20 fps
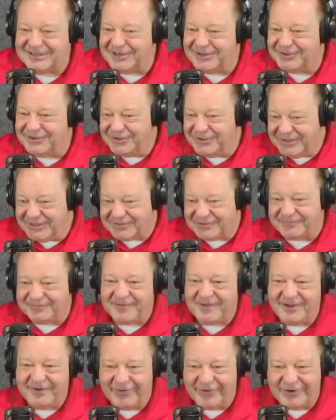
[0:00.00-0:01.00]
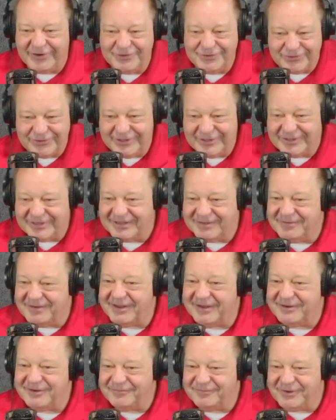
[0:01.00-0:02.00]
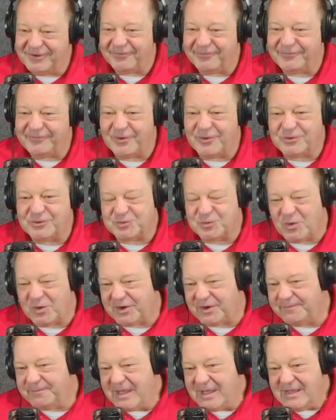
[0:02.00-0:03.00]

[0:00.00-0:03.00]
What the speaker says: You get the 500, and folks want